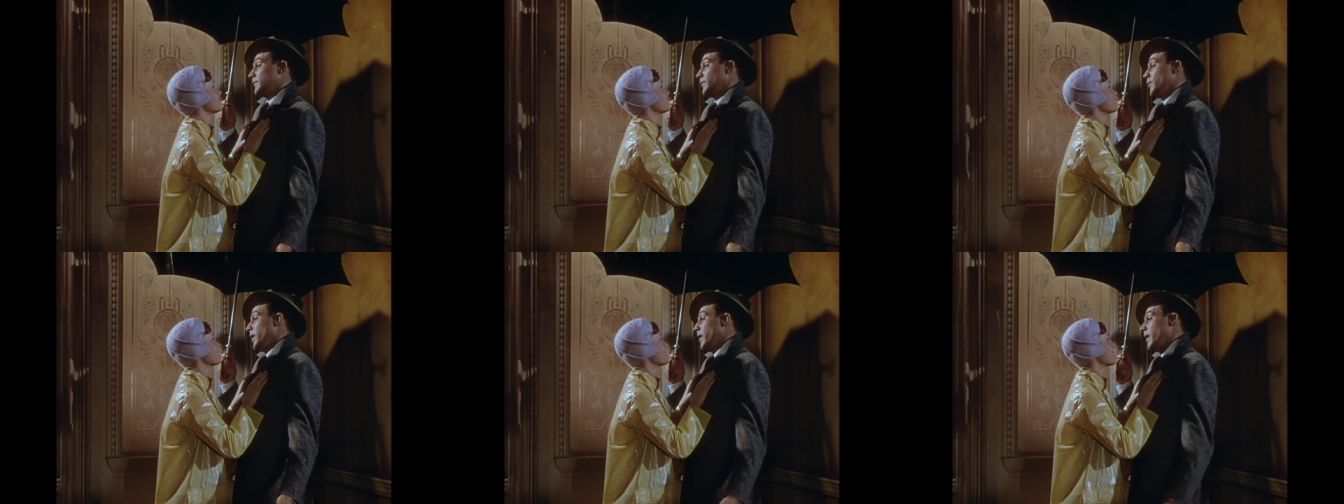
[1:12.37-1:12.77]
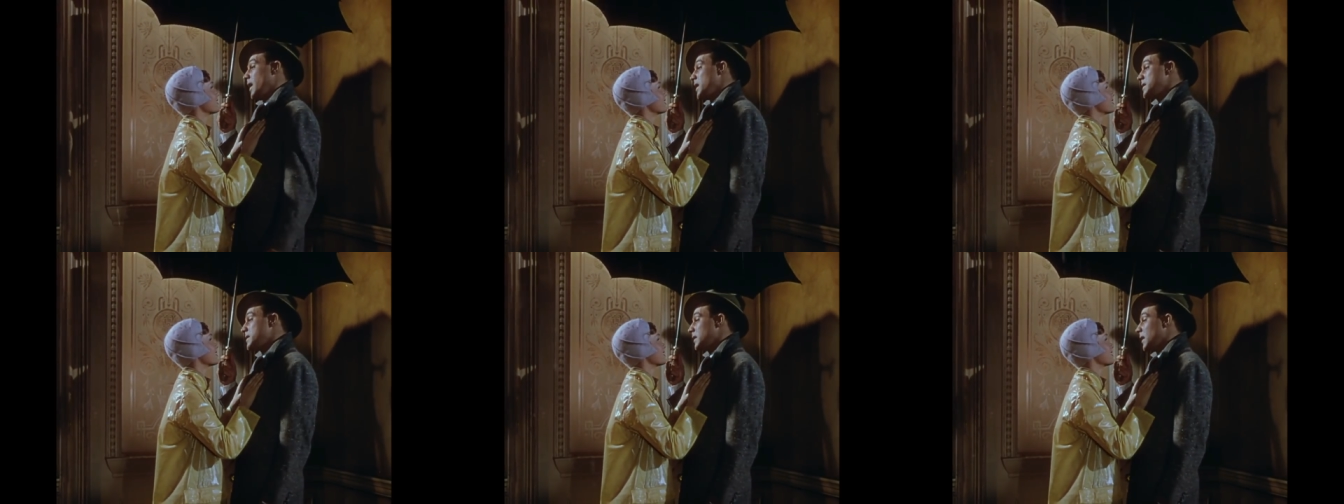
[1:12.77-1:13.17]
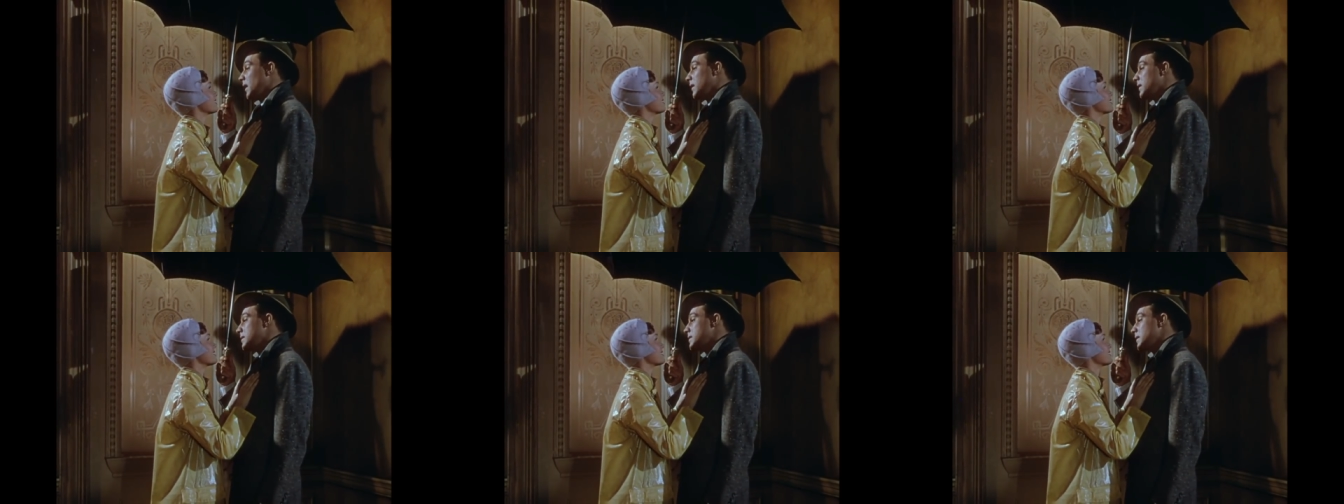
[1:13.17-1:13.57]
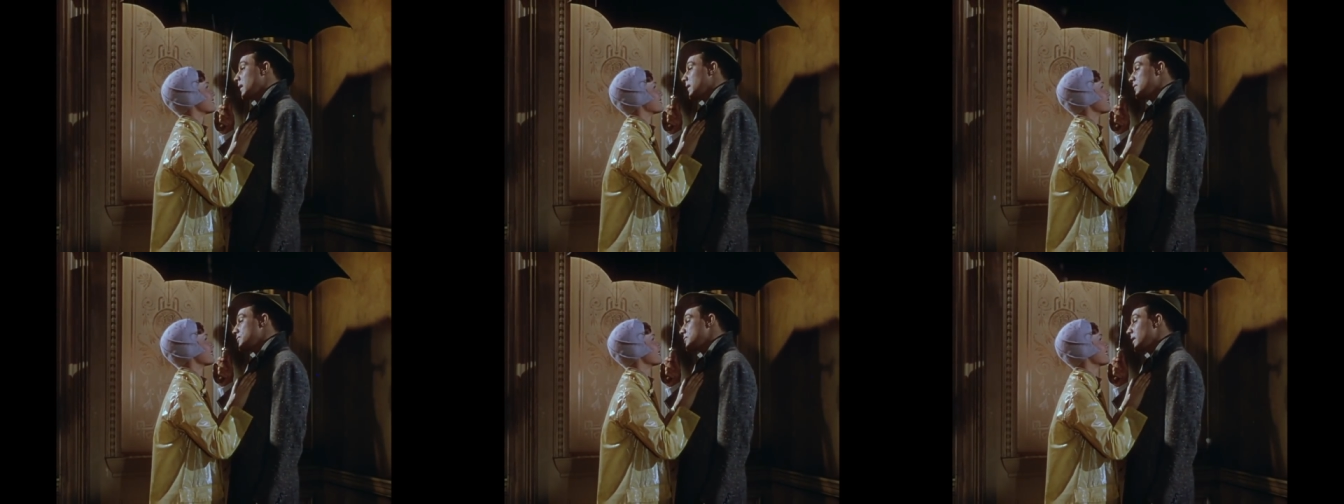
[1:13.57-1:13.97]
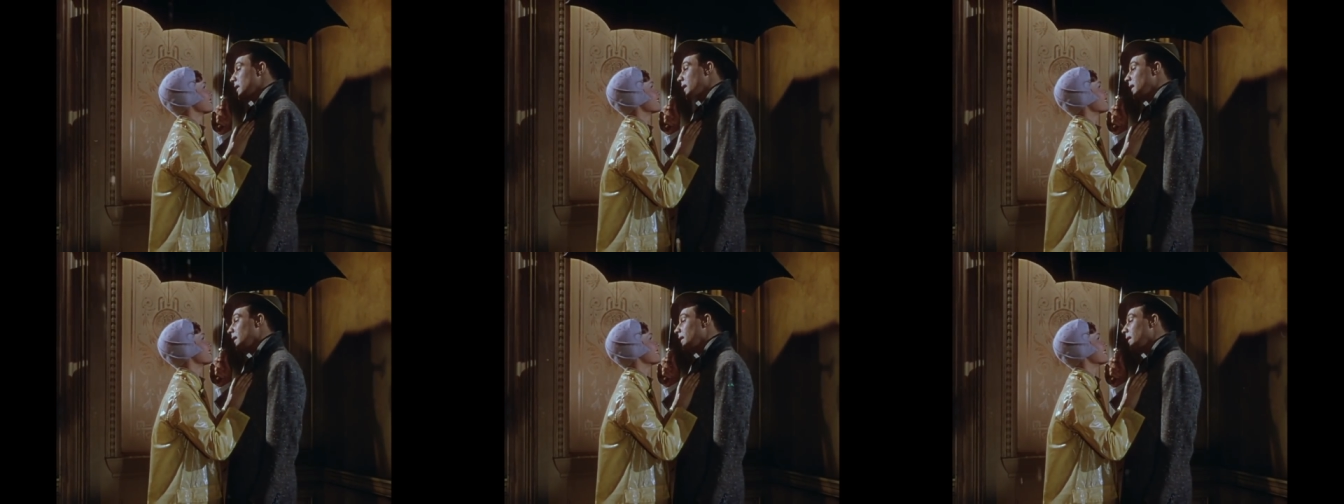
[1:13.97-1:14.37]
From where I stand, the sun is
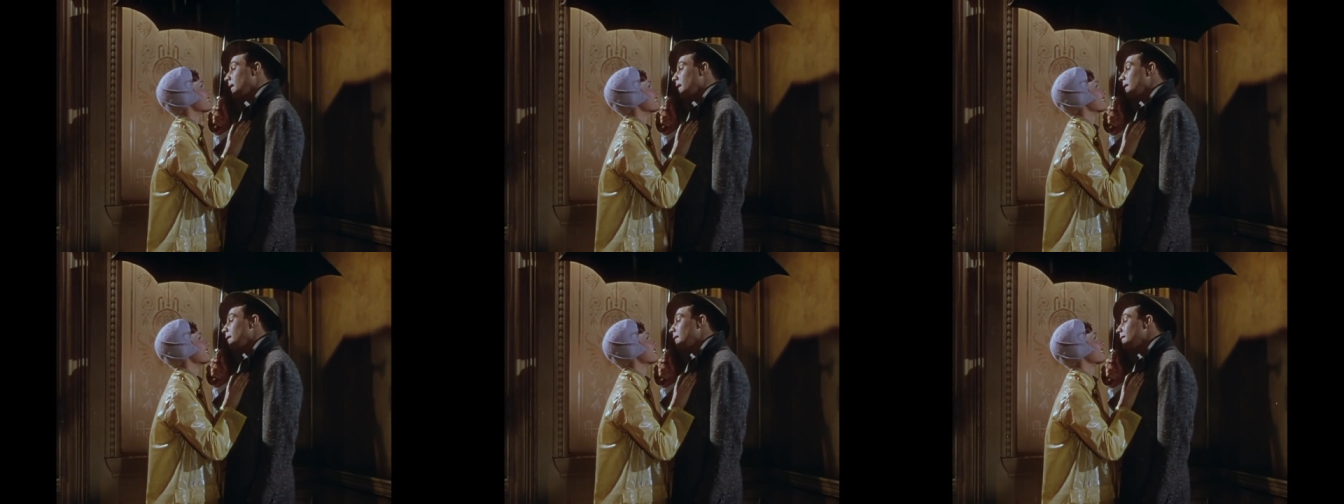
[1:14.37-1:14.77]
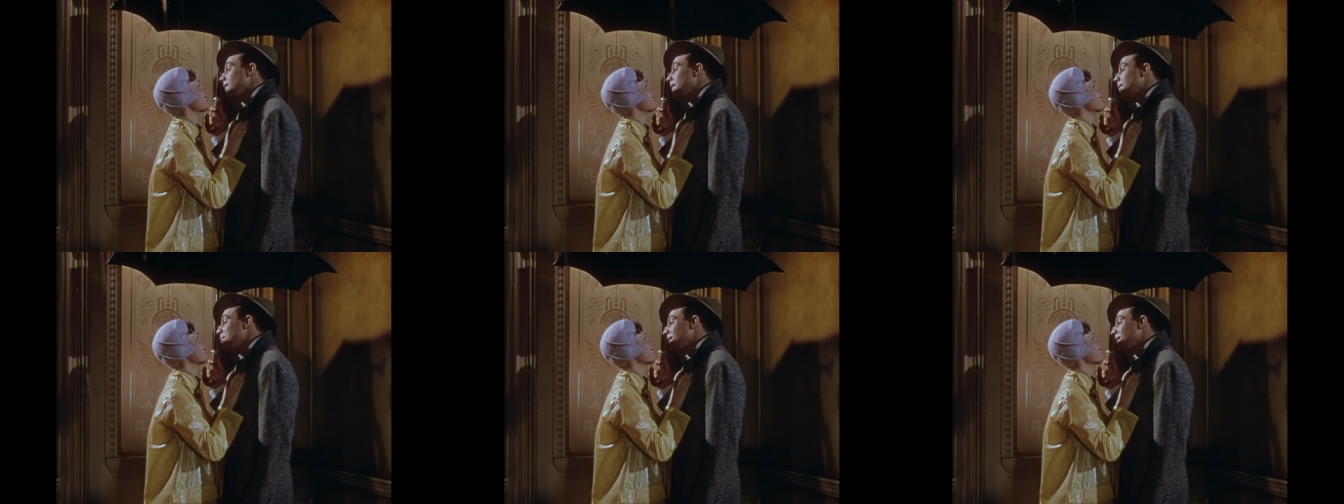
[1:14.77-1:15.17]
shining all over the